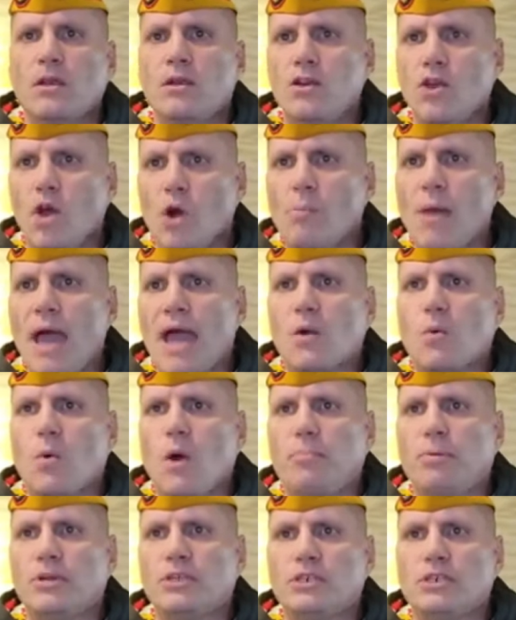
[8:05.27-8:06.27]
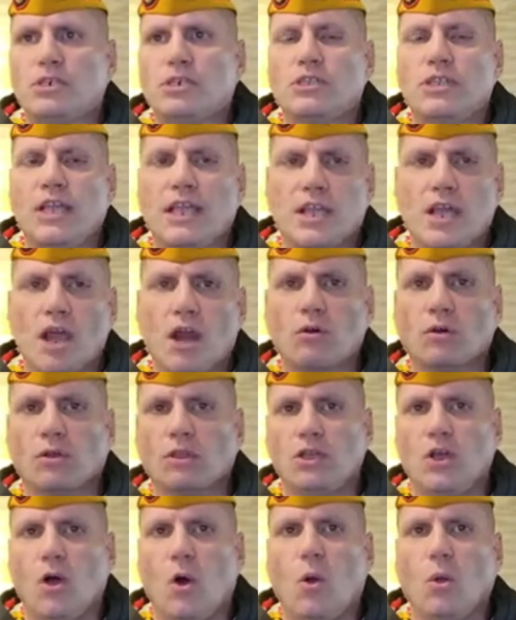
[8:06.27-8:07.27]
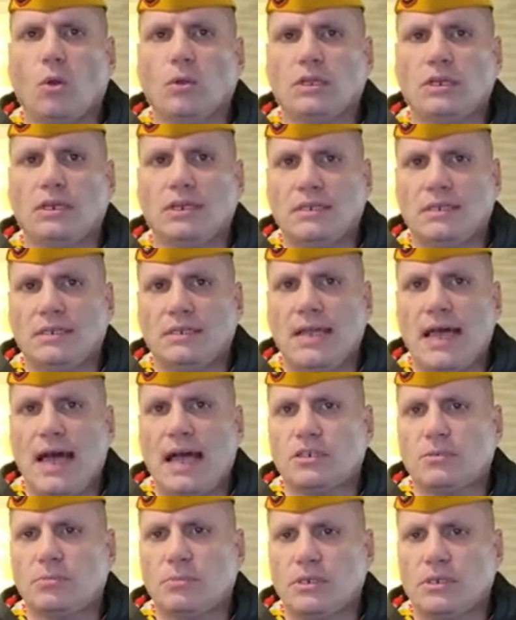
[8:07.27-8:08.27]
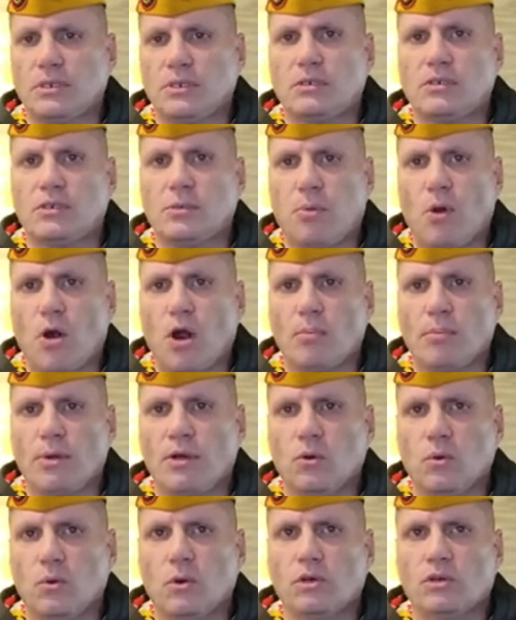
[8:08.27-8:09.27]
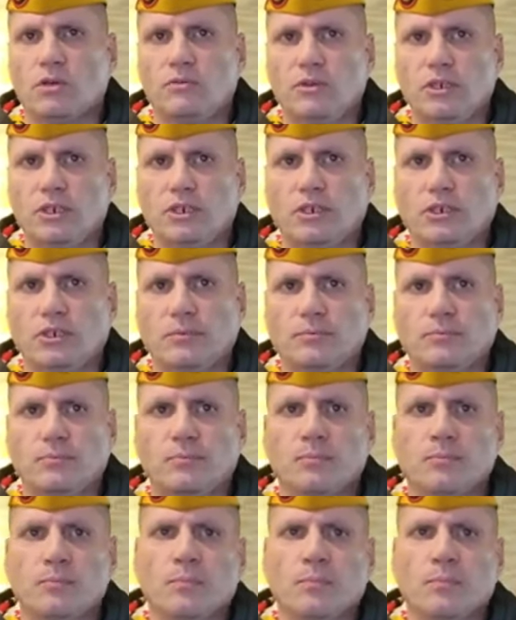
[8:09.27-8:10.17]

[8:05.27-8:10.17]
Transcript: no matter what position they currently hold in a detachment, department, or division.